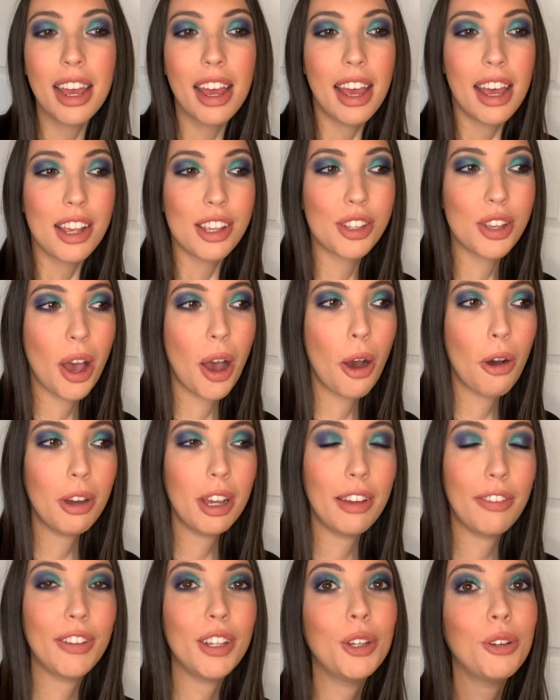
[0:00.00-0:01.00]
So
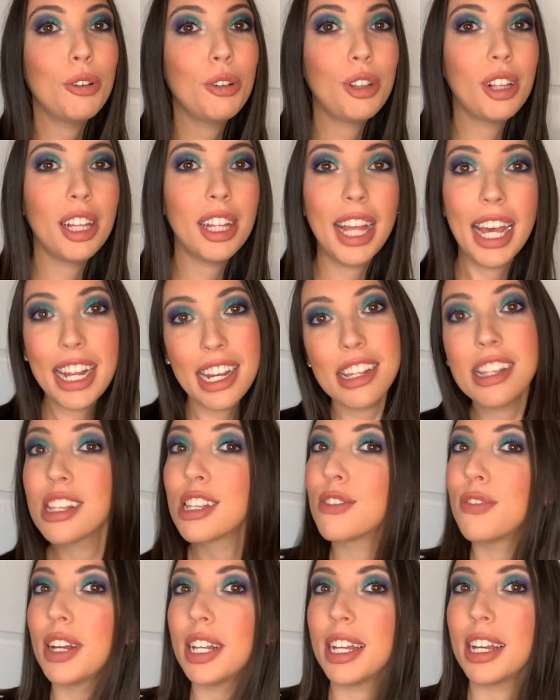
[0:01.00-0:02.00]
if you liked this
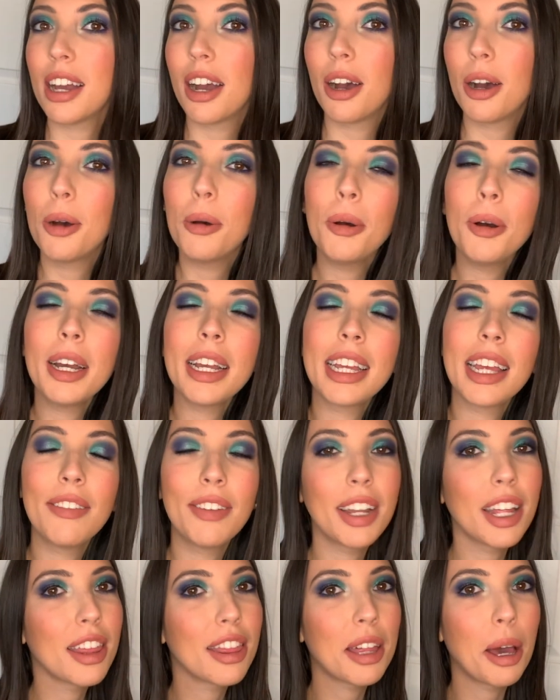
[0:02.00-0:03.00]
video, give it
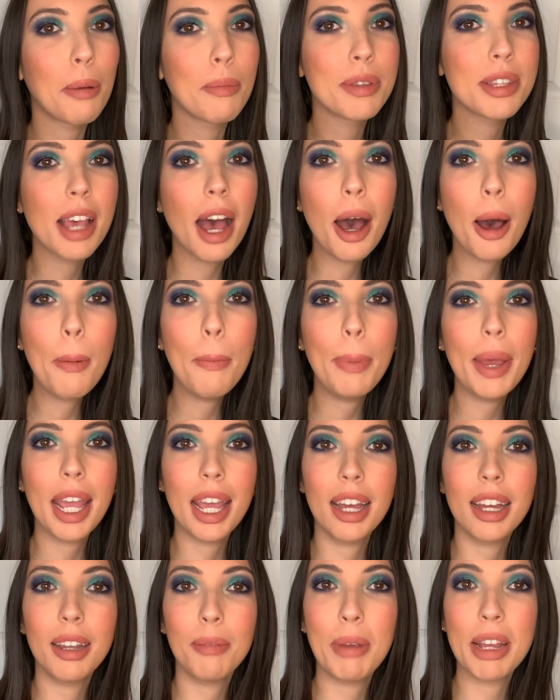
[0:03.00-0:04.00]
a thumbs up
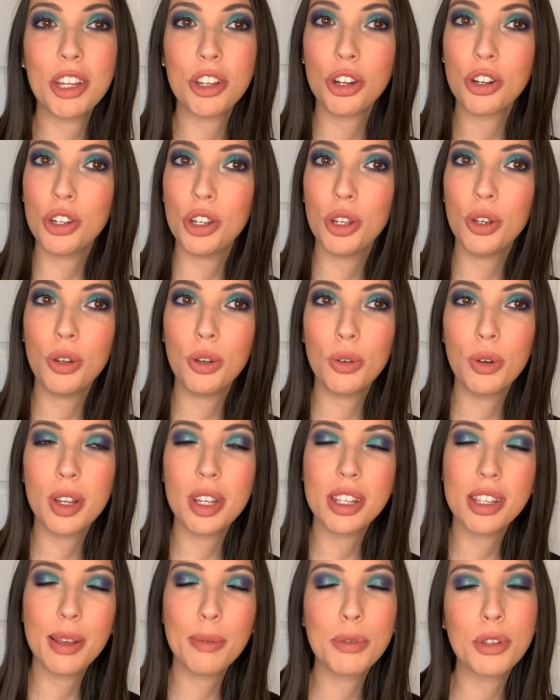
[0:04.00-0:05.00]
and make sure to
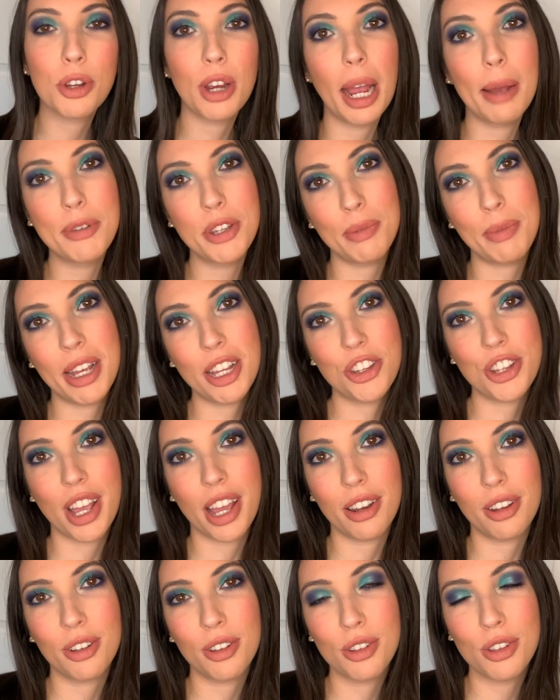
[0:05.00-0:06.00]
subscribe to my
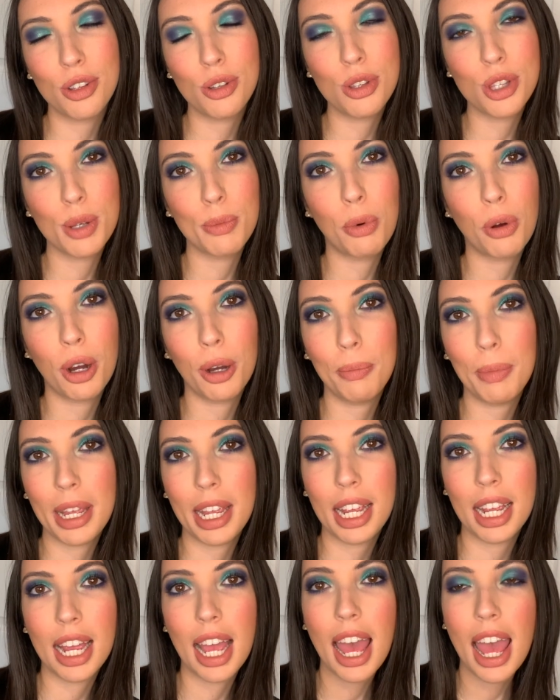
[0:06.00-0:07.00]
channel to support
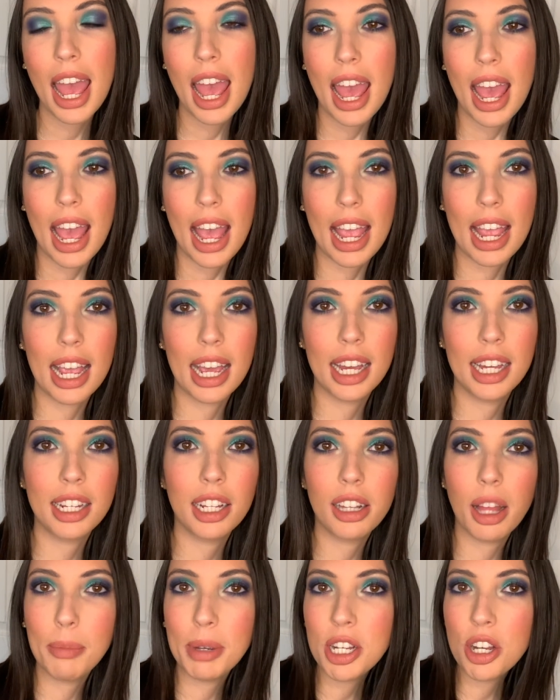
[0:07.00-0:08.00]
me. And
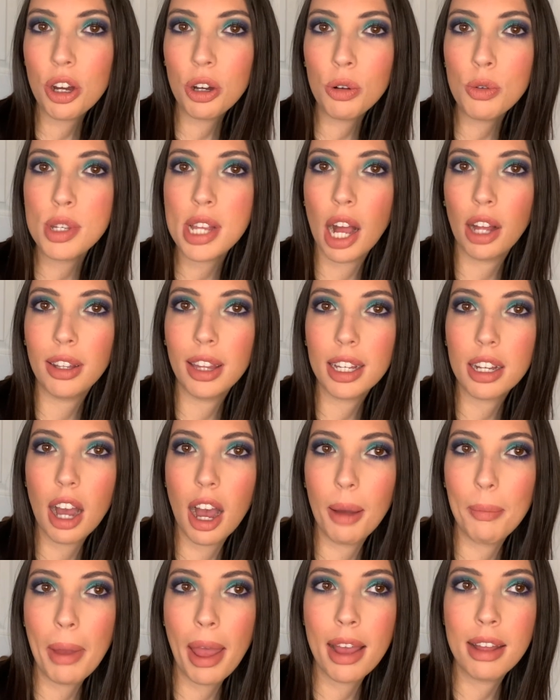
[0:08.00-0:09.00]
let me know down in the
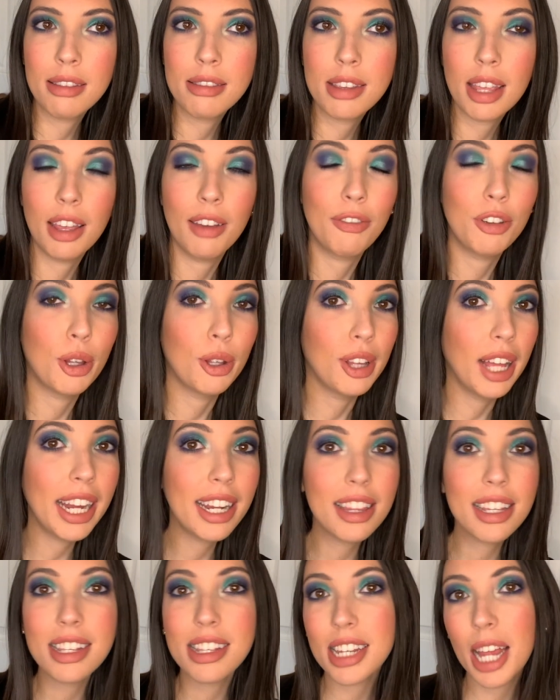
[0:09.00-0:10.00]
comments if you like
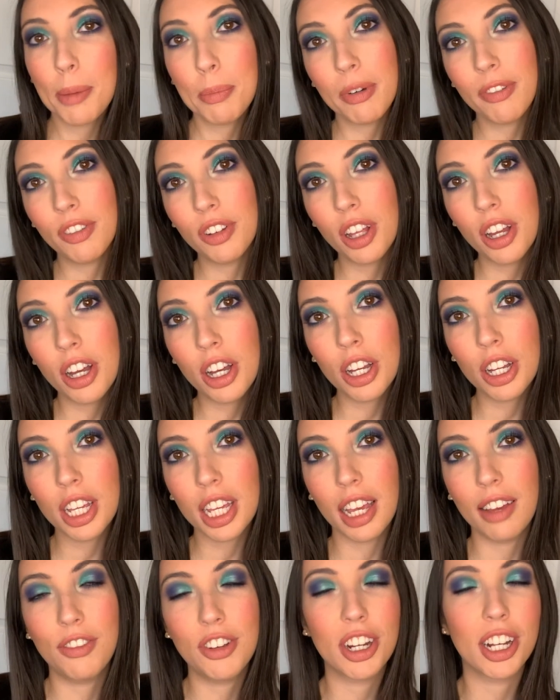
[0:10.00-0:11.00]
this type of look,
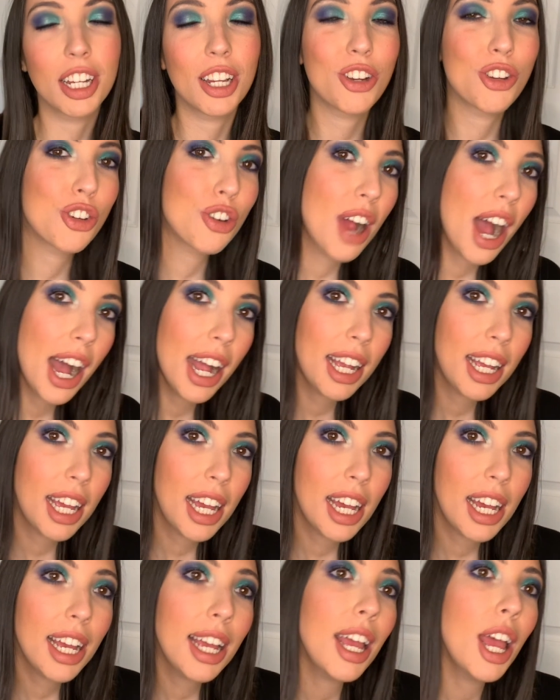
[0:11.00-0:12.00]
if you're gonna
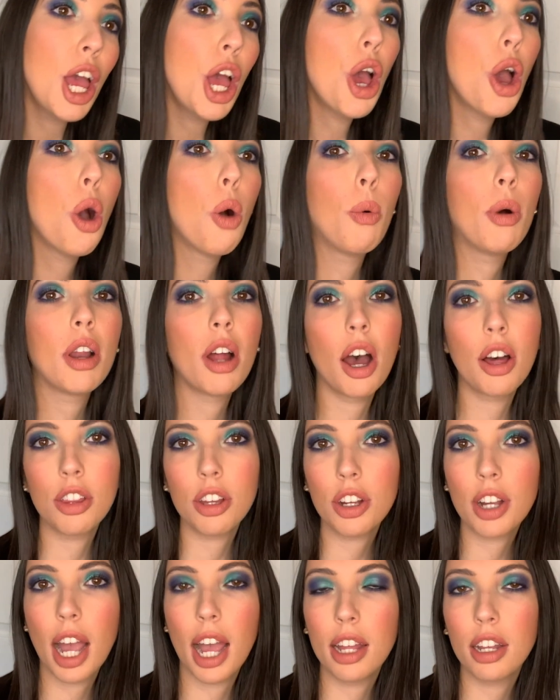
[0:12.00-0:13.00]
try it, what other
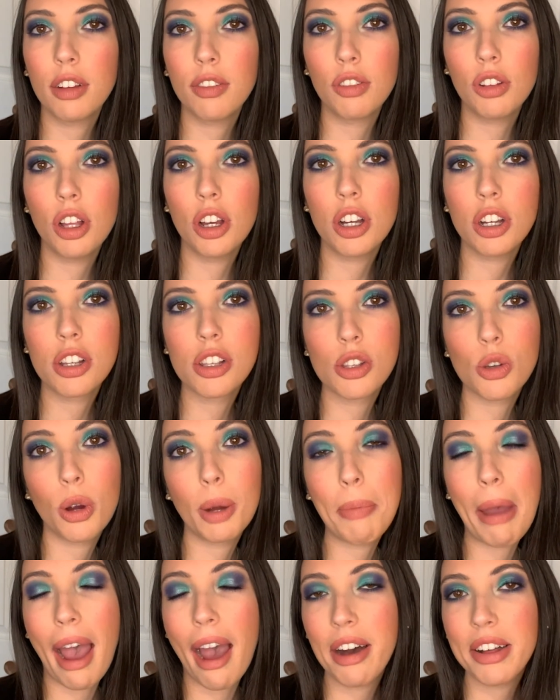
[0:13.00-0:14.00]
kind of looks or
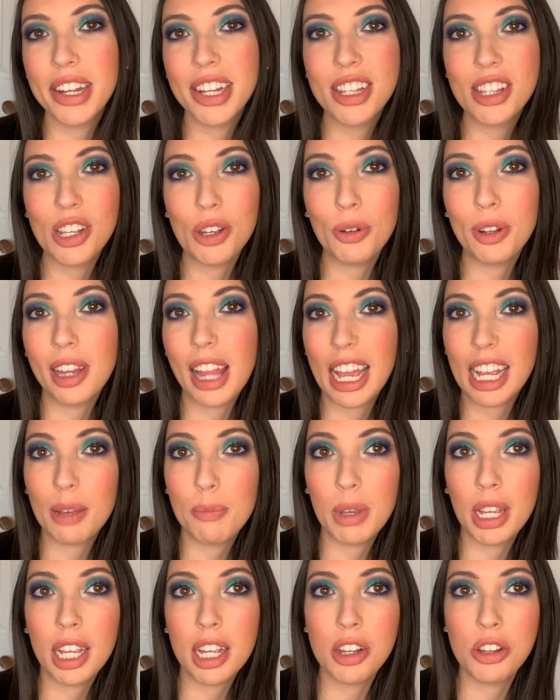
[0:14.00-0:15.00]
palettes you would like
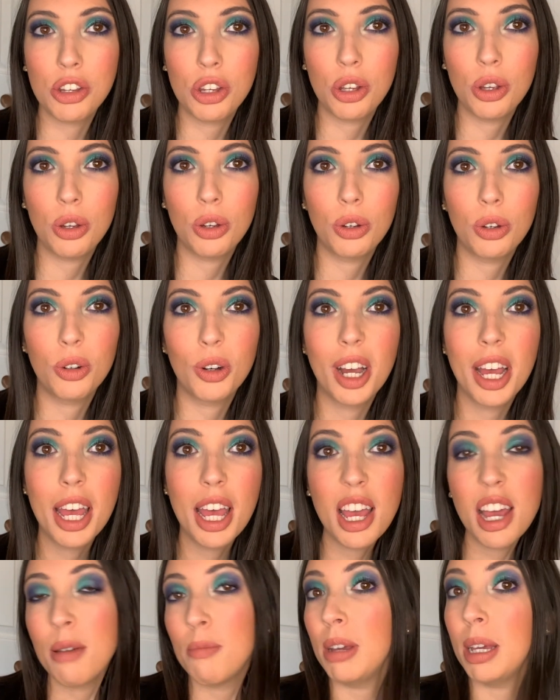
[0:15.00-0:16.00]
me to
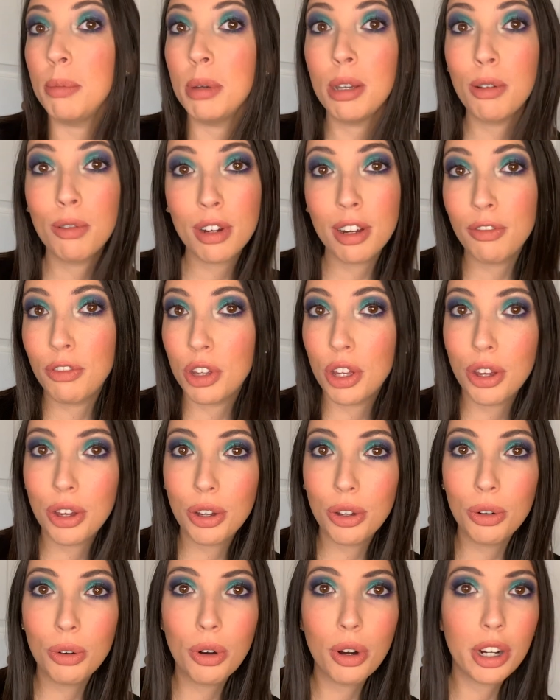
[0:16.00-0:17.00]
maybe
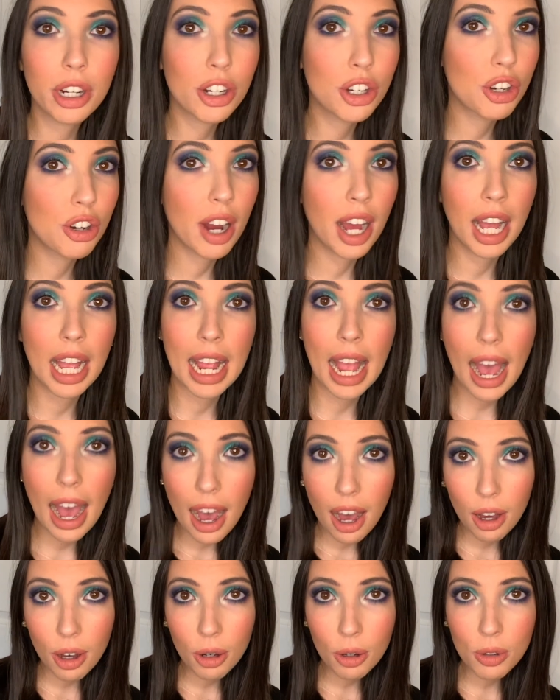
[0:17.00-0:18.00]
review or try
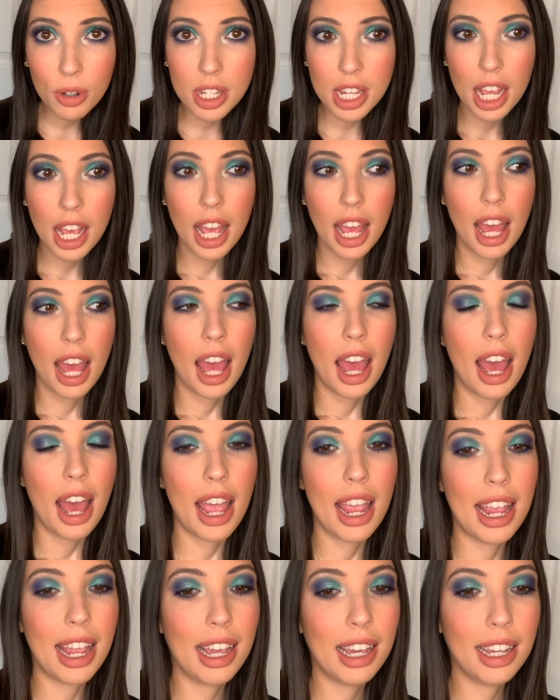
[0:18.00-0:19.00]
out.
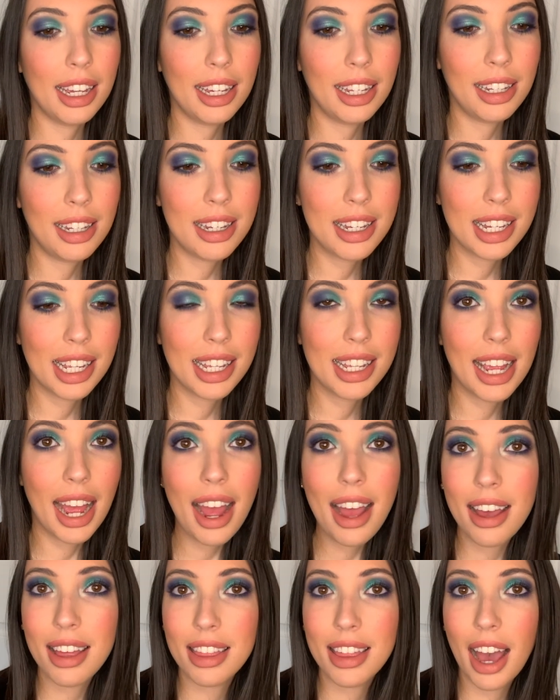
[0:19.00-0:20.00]
And
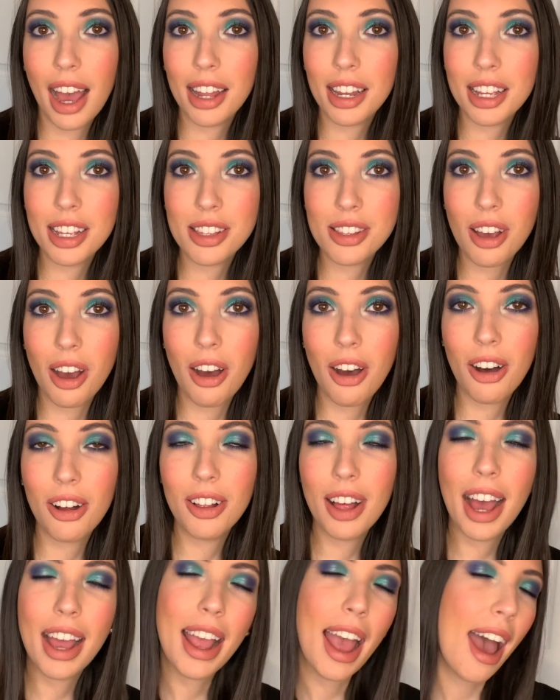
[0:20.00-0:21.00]
yeah, that is all
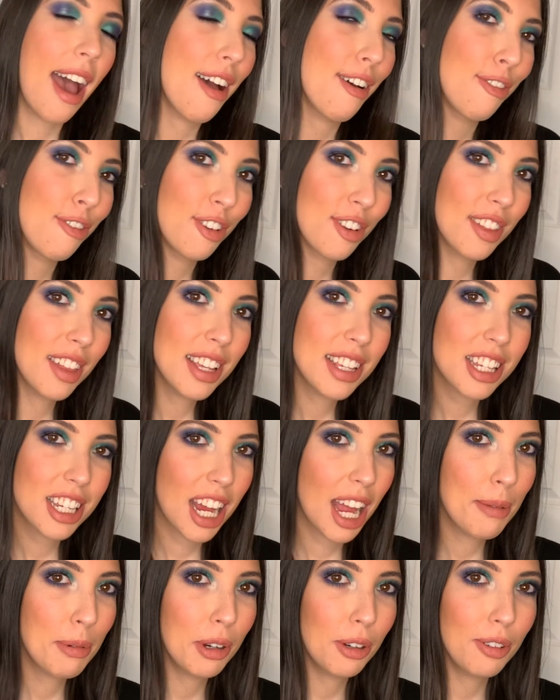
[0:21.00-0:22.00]
I have for this
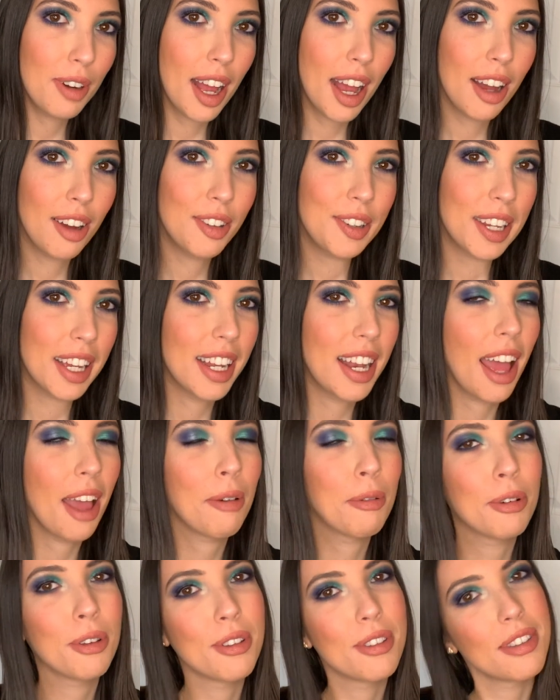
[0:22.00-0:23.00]
time around, and I
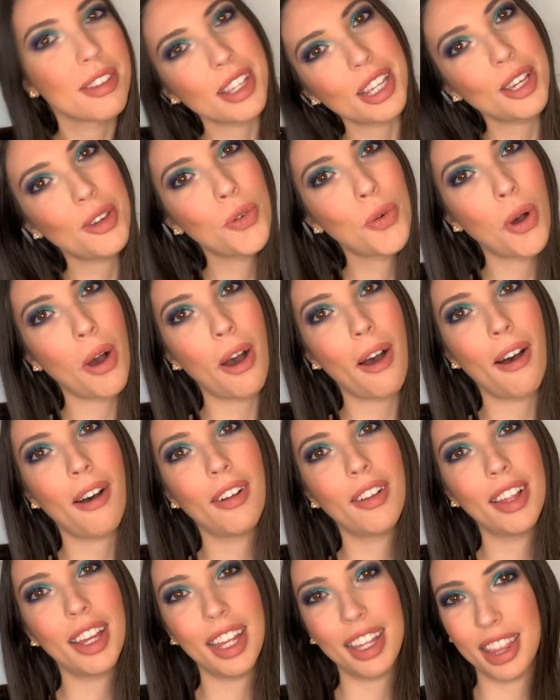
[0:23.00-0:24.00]
will see you
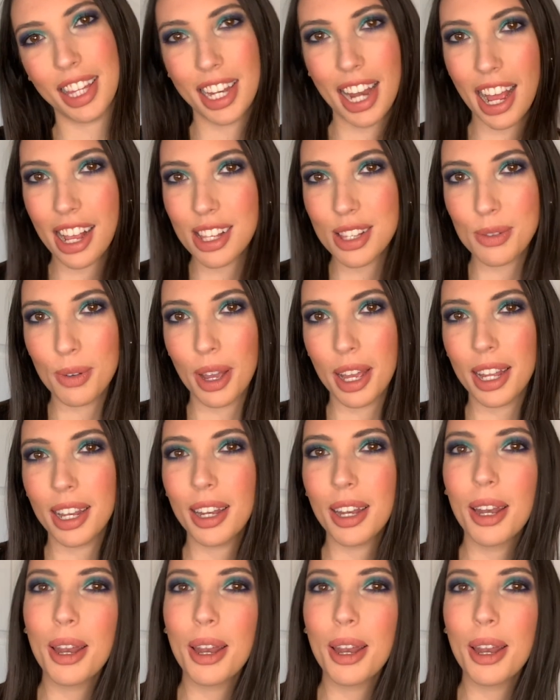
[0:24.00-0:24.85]
all in the next one.